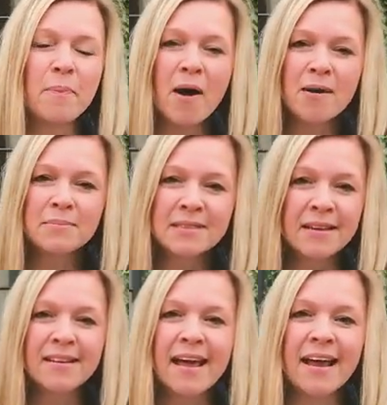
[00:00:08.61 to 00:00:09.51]
Palm
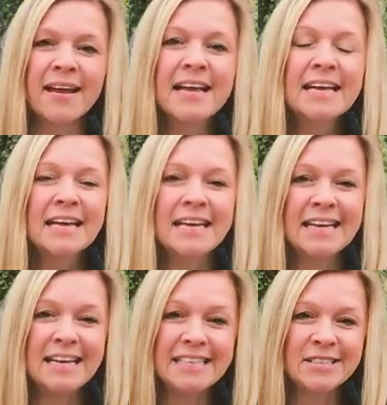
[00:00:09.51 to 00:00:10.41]
Sunday and
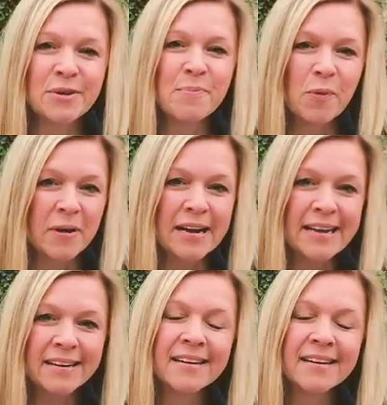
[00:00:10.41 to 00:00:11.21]
Easter morning.